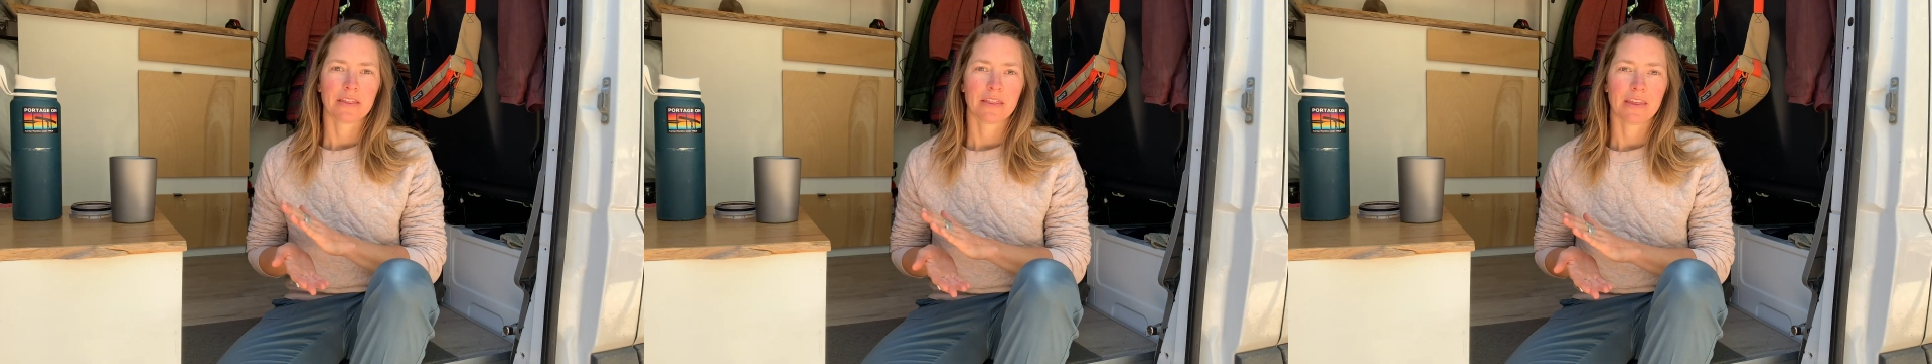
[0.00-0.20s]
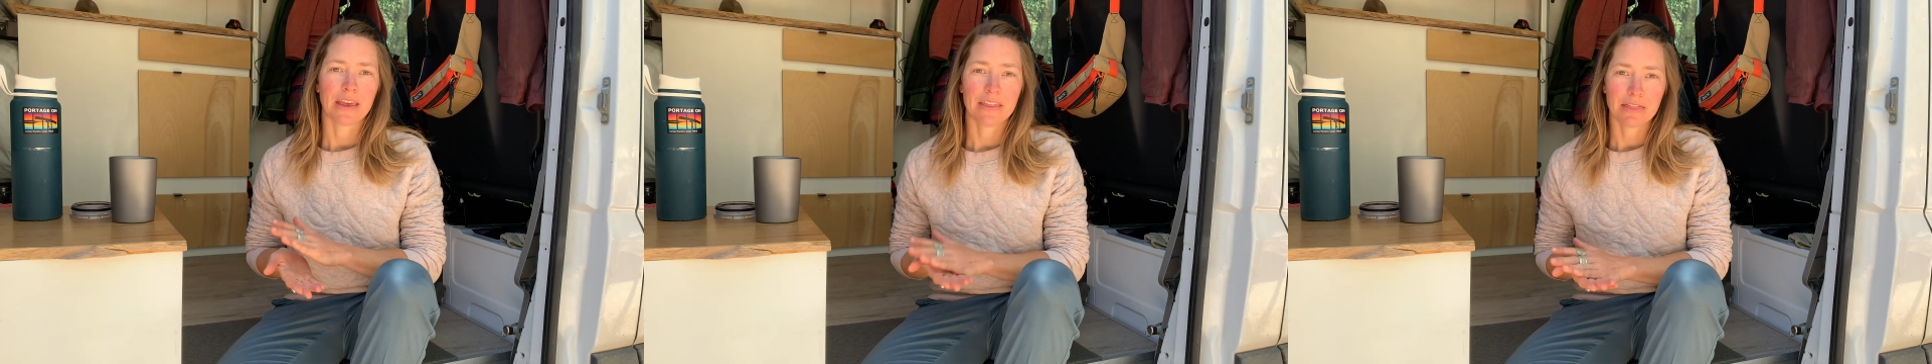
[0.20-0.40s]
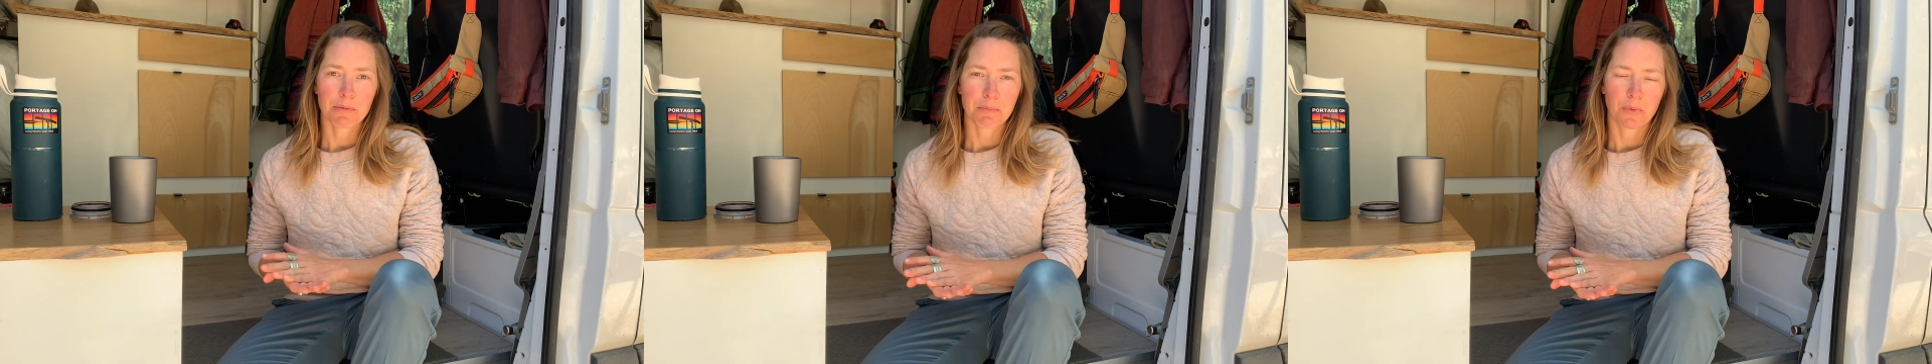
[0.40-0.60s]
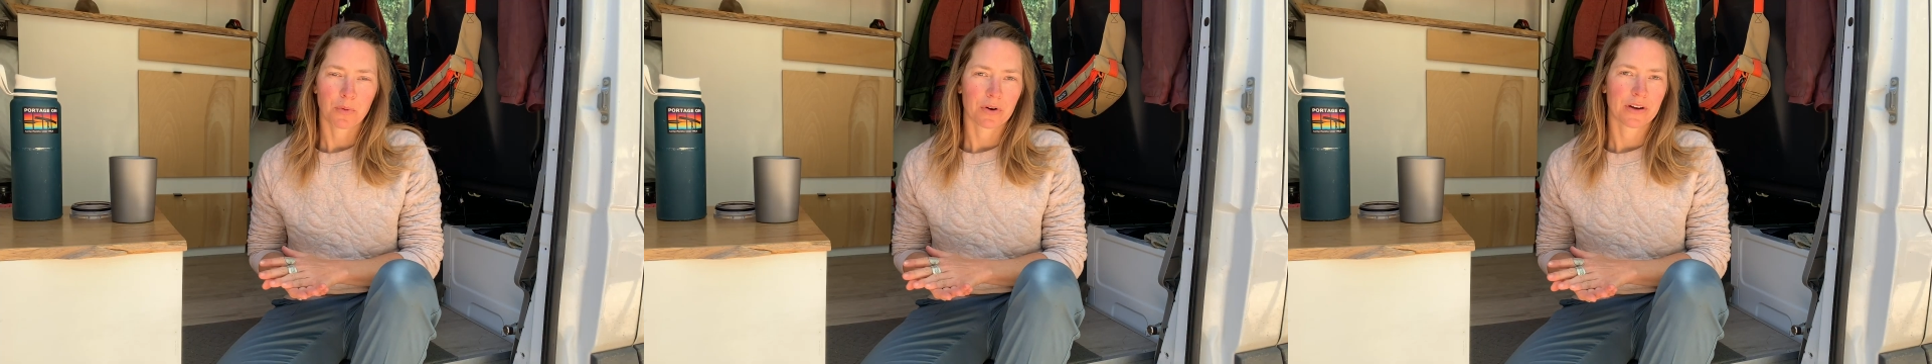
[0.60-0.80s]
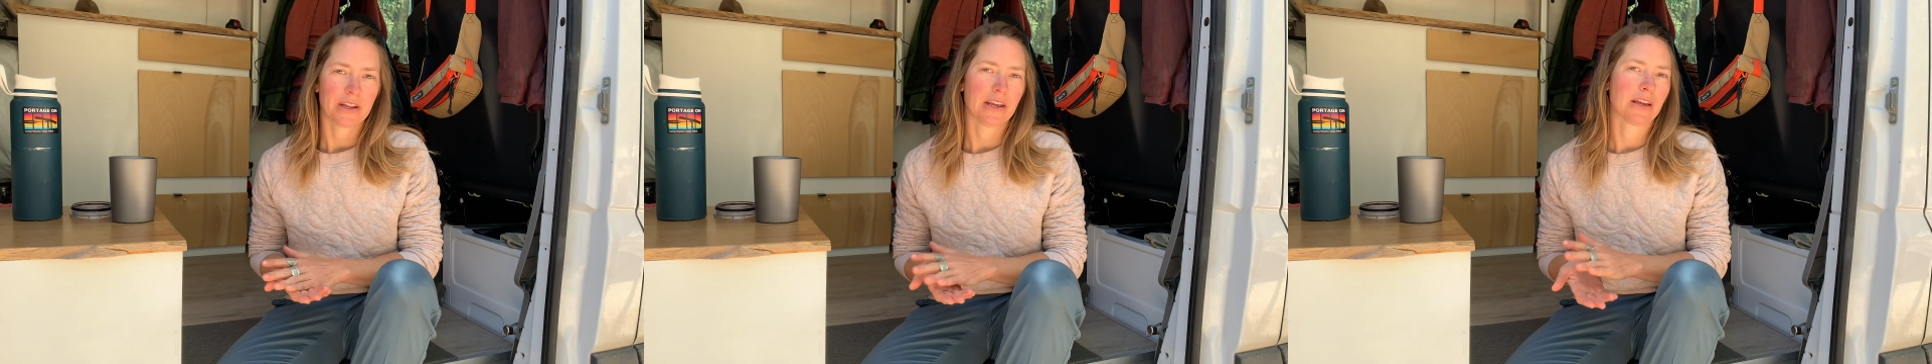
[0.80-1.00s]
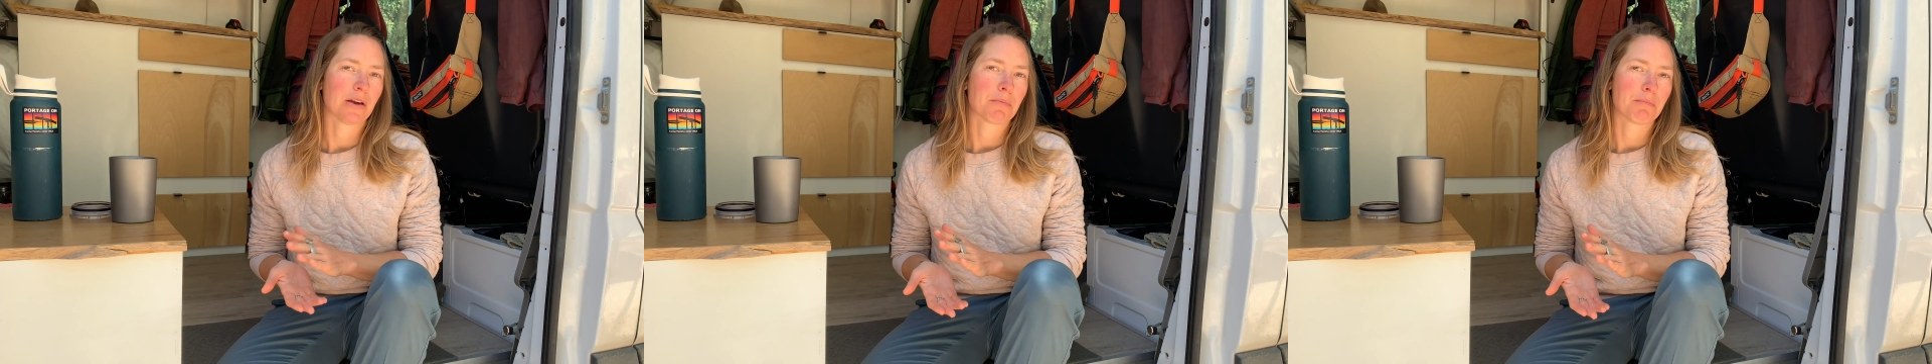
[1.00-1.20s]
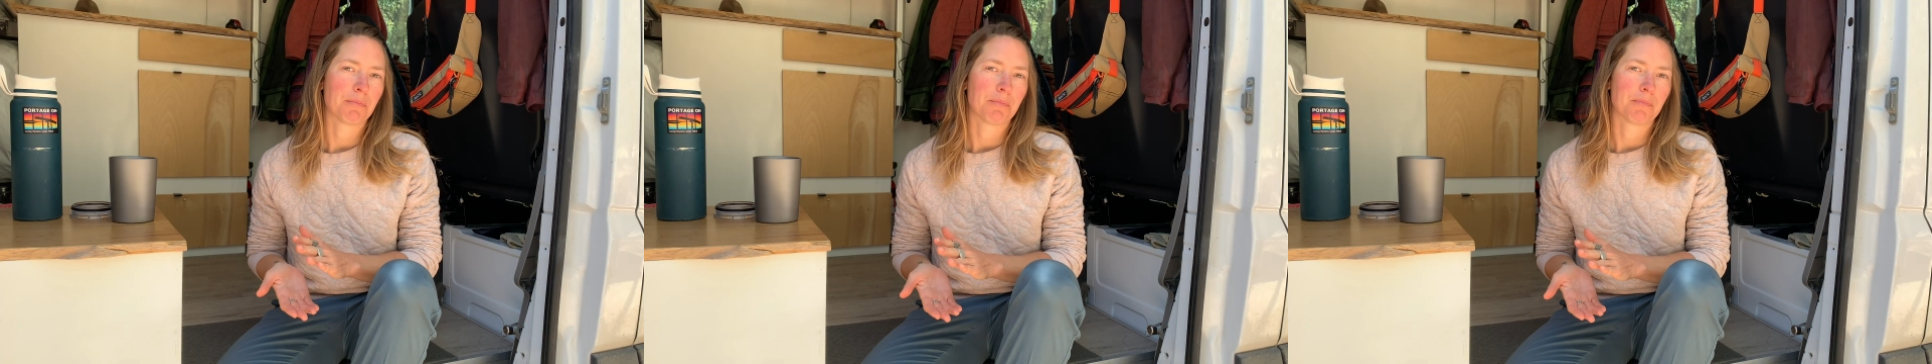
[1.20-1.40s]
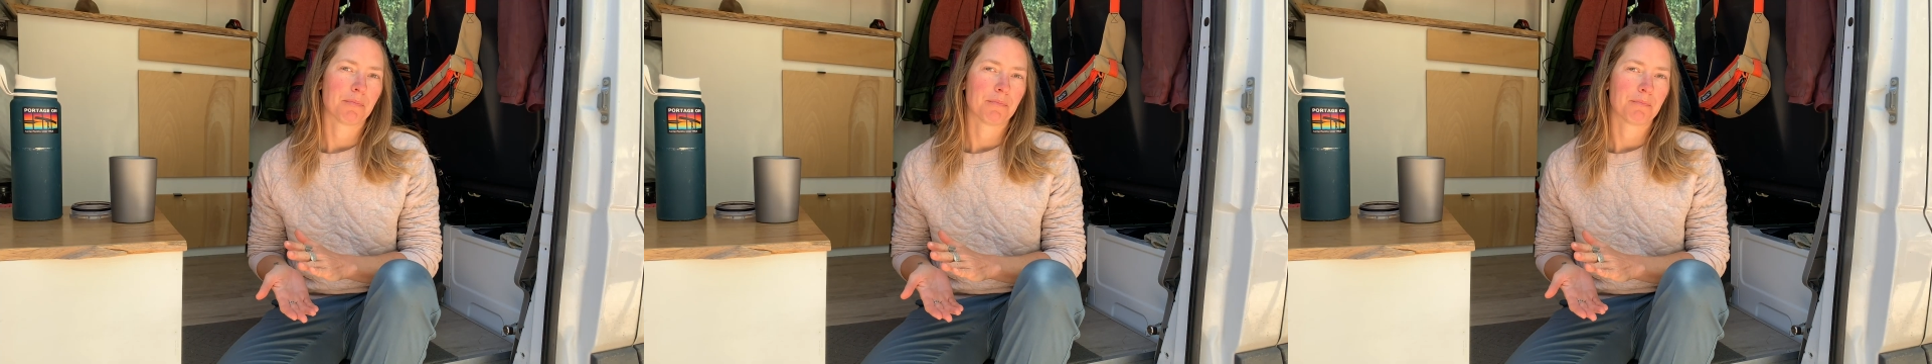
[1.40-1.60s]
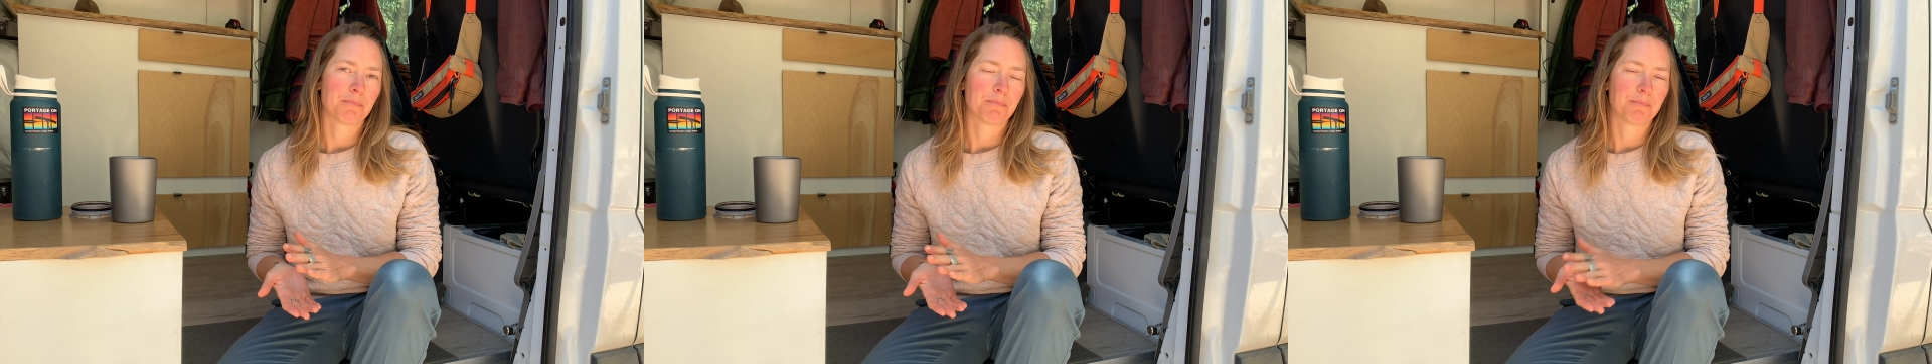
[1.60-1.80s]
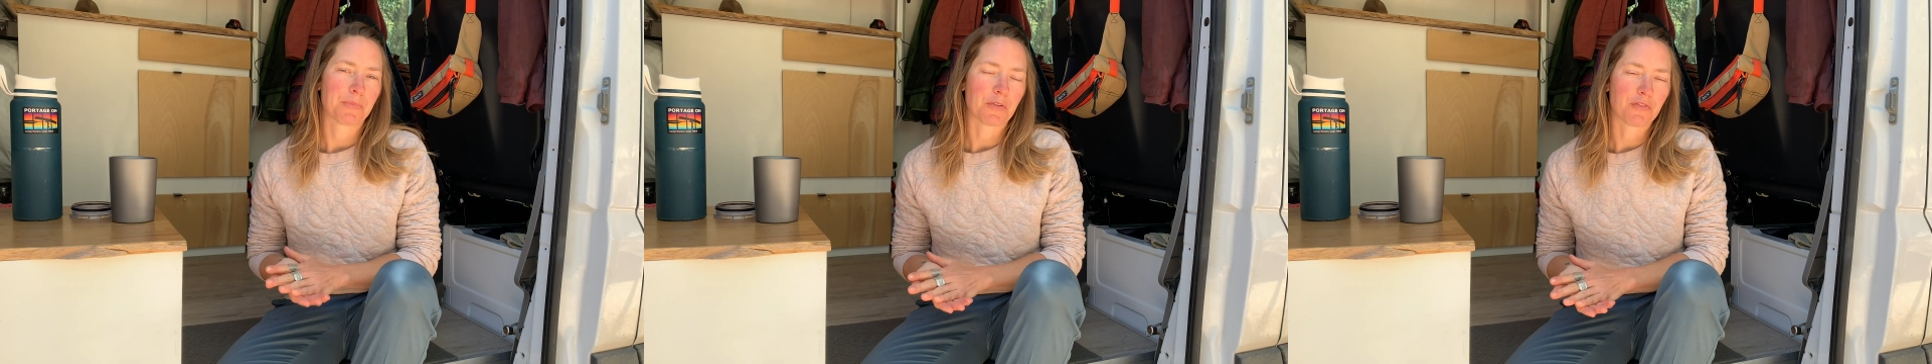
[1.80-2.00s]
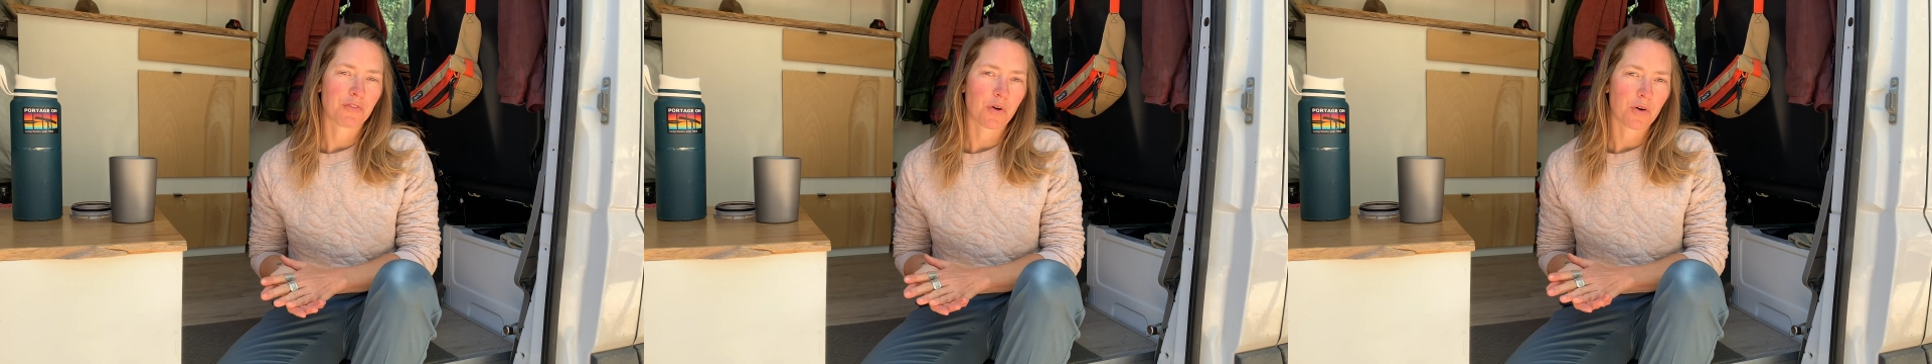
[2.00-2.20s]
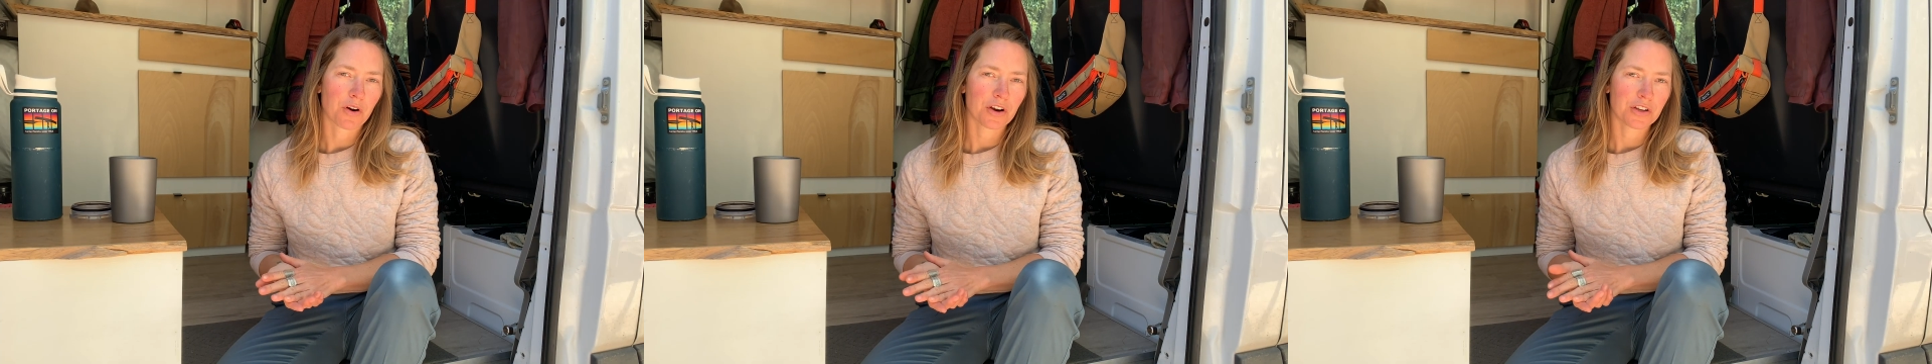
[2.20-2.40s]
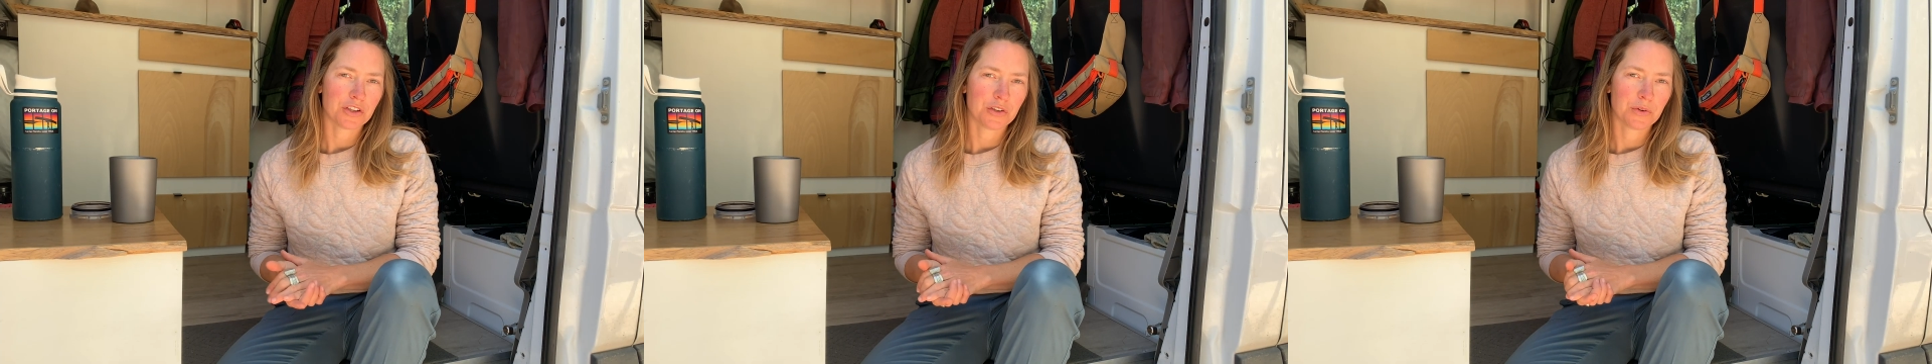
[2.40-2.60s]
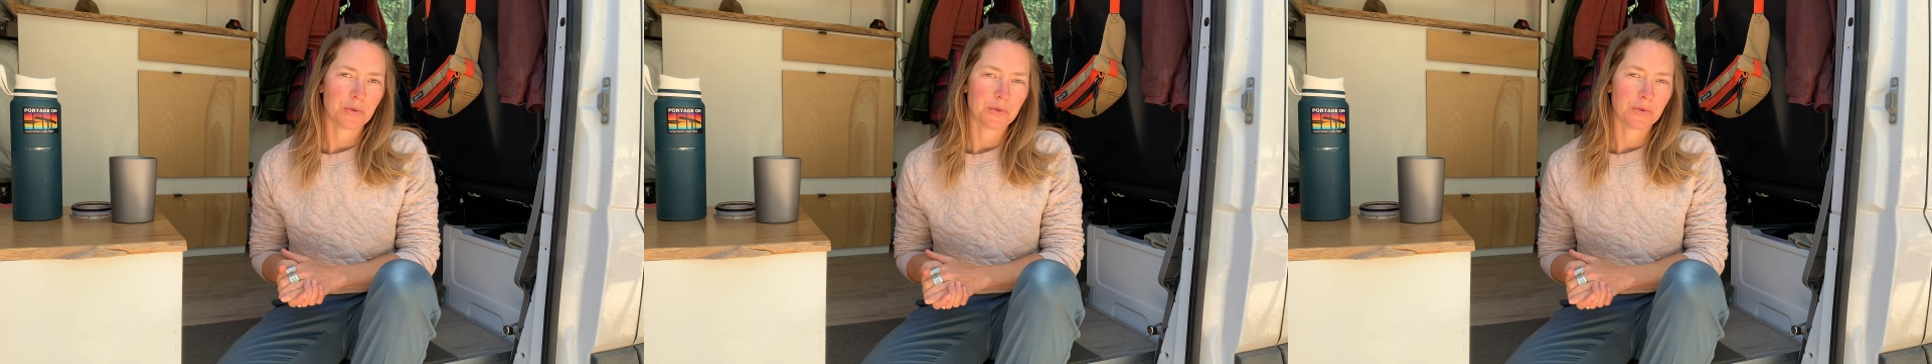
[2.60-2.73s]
In the morning, before you